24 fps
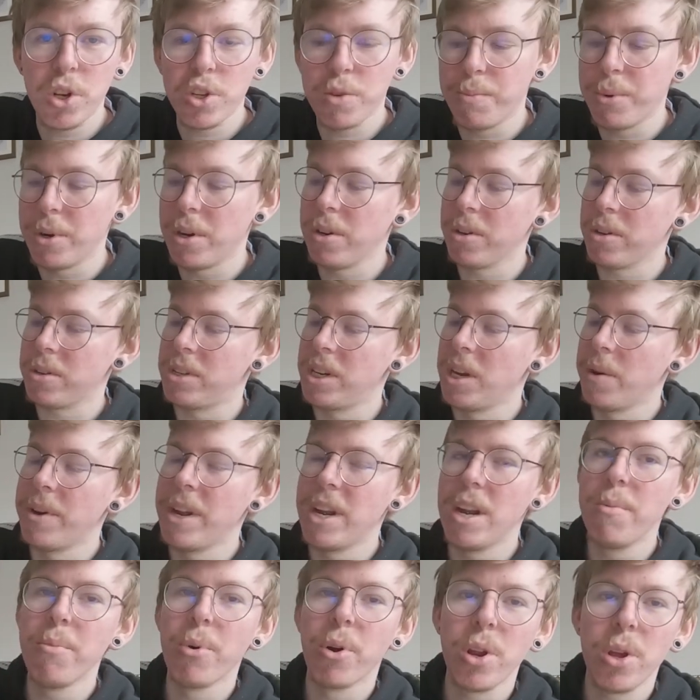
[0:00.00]
watch box. Now,
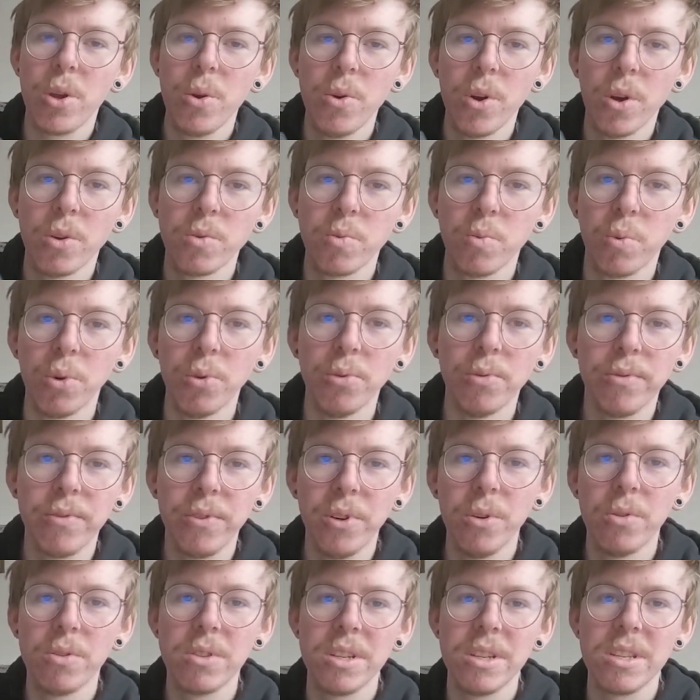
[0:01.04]
anybody who knows Wolf
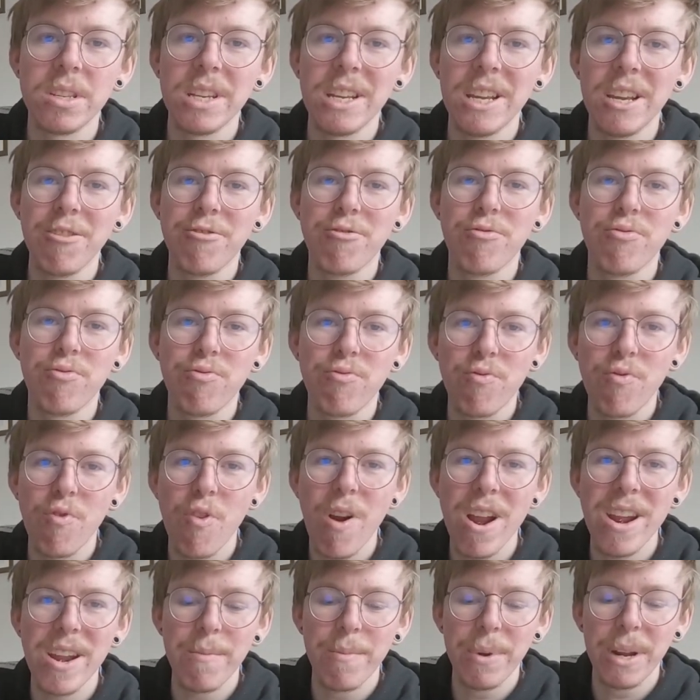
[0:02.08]
knows it's
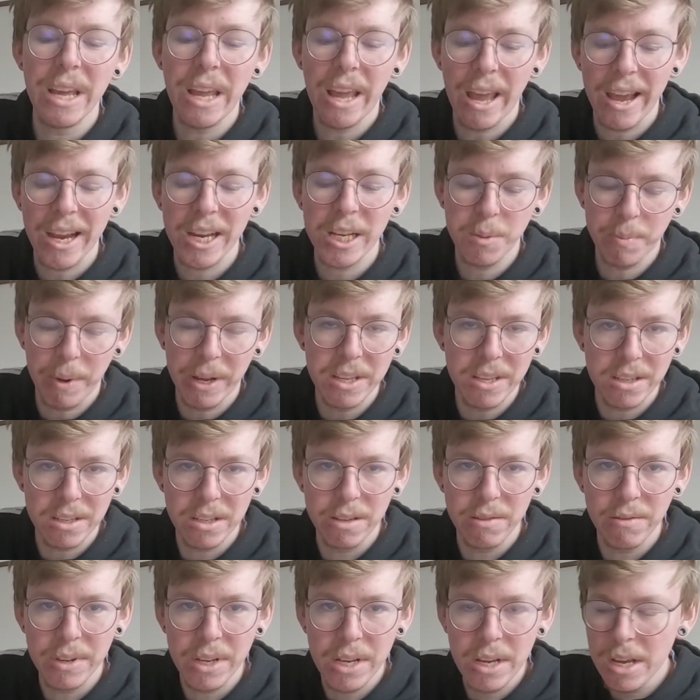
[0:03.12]
incredibly
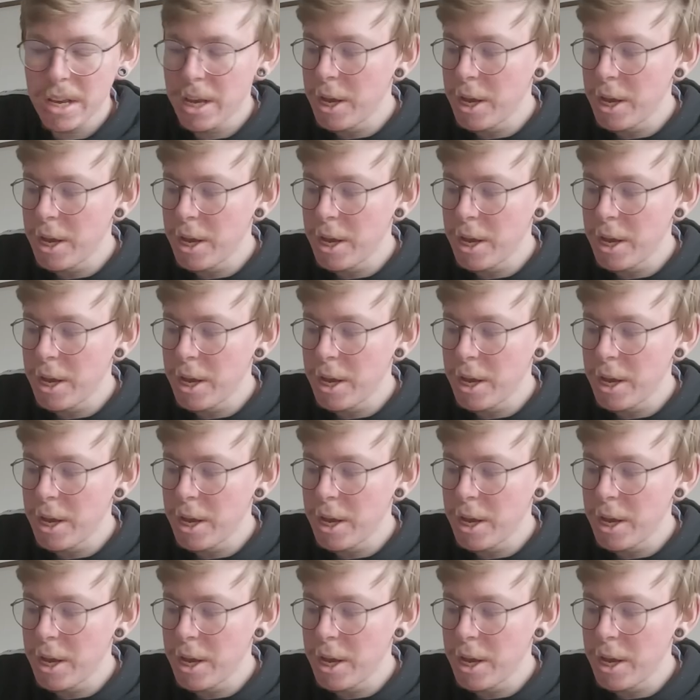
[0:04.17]
expensive.